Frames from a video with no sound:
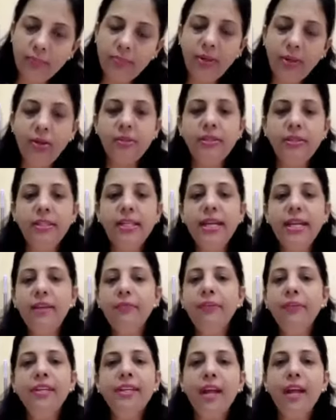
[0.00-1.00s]
because see,
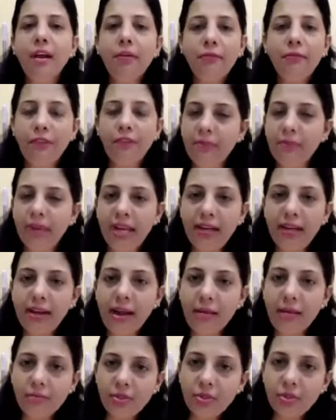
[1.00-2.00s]
if a young female
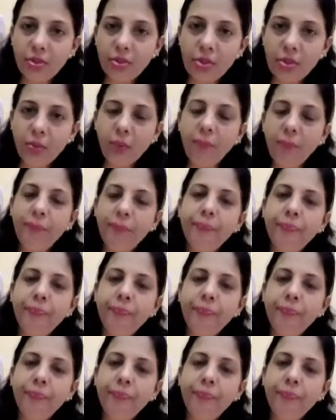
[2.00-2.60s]
comes to you